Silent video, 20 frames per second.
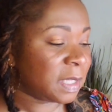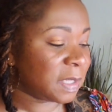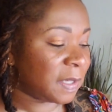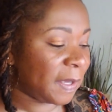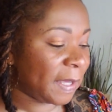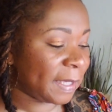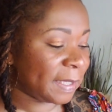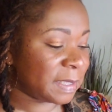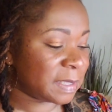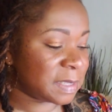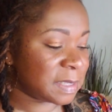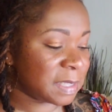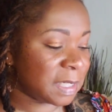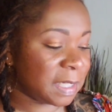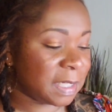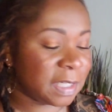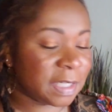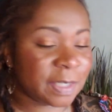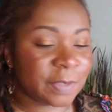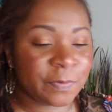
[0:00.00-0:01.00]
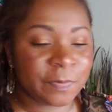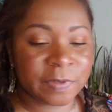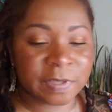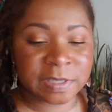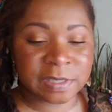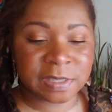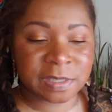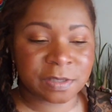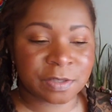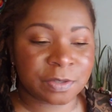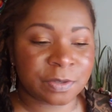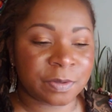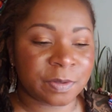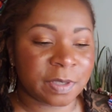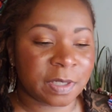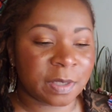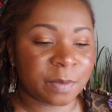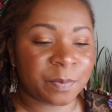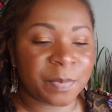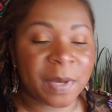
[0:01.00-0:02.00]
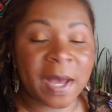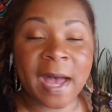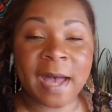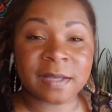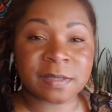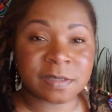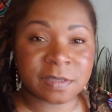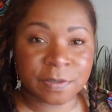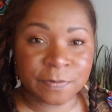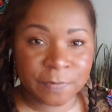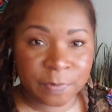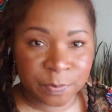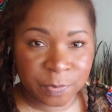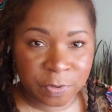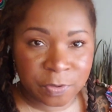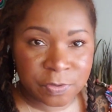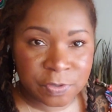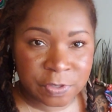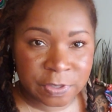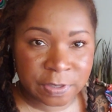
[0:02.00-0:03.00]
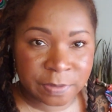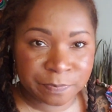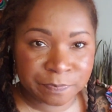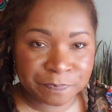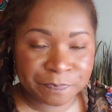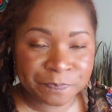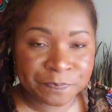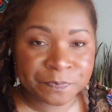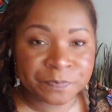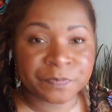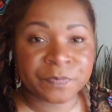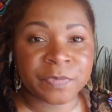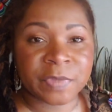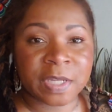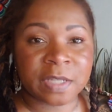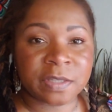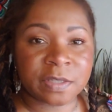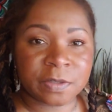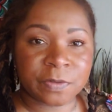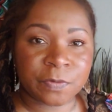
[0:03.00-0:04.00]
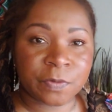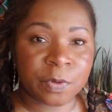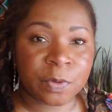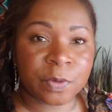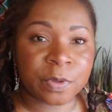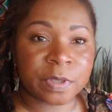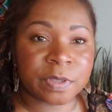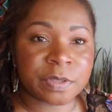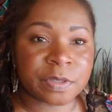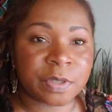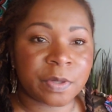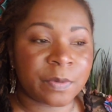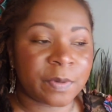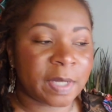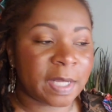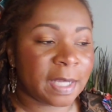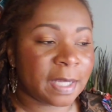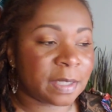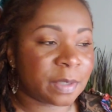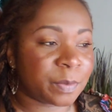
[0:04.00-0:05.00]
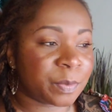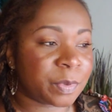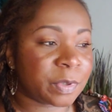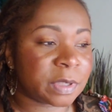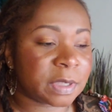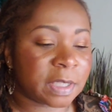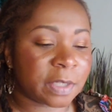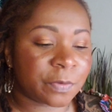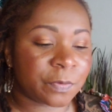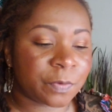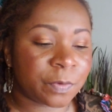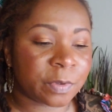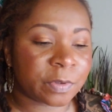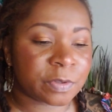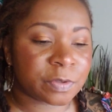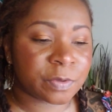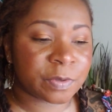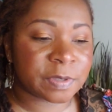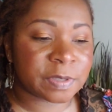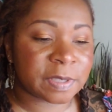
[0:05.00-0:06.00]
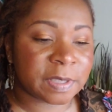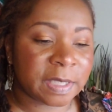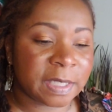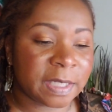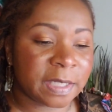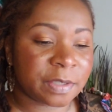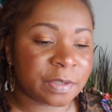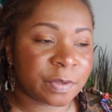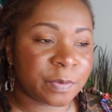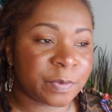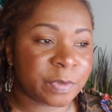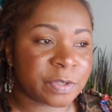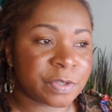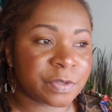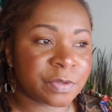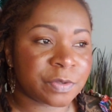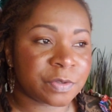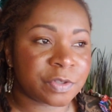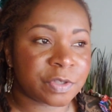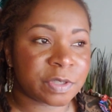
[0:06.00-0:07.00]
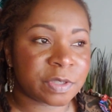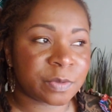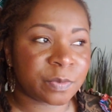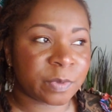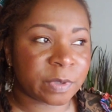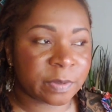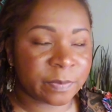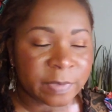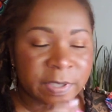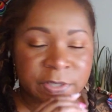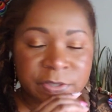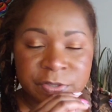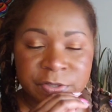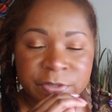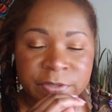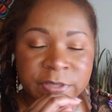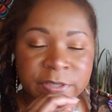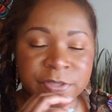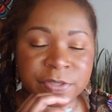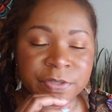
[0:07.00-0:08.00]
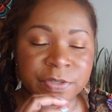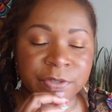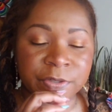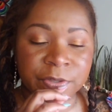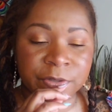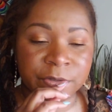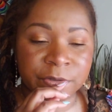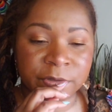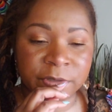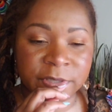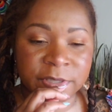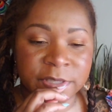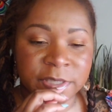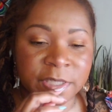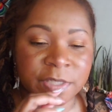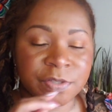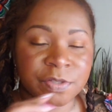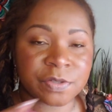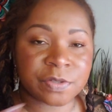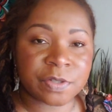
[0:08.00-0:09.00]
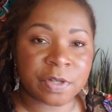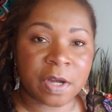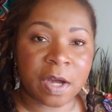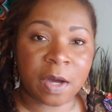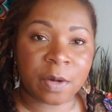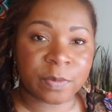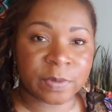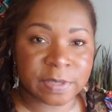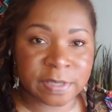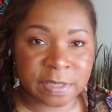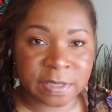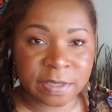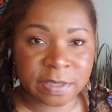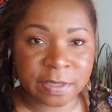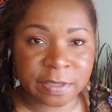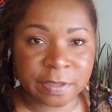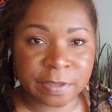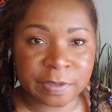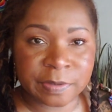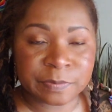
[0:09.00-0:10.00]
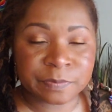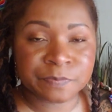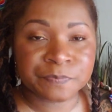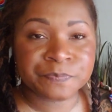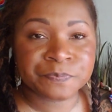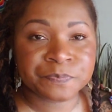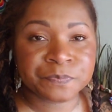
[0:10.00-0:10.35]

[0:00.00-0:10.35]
Now I can say if it's, you know, positive emotion, then of course go ahead and put that forward towards the candle. But you just want to make sure that your intentions are always clear